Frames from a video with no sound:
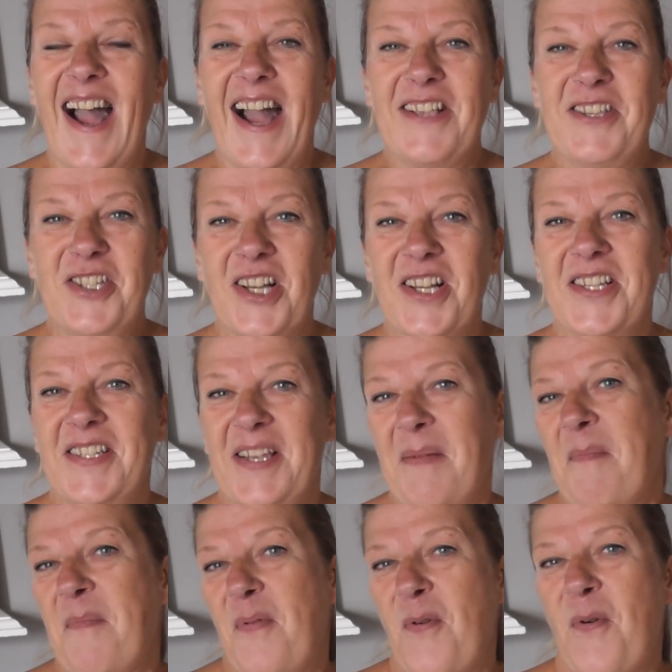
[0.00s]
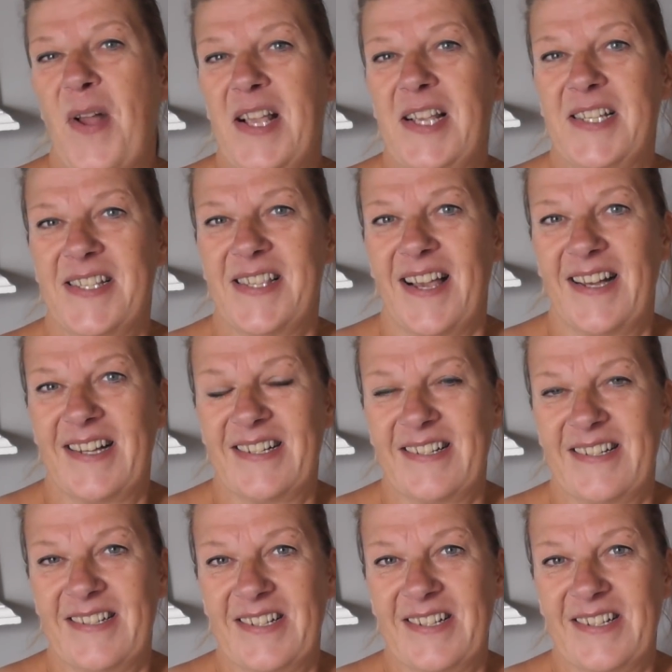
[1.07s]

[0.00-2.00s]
I just embrace that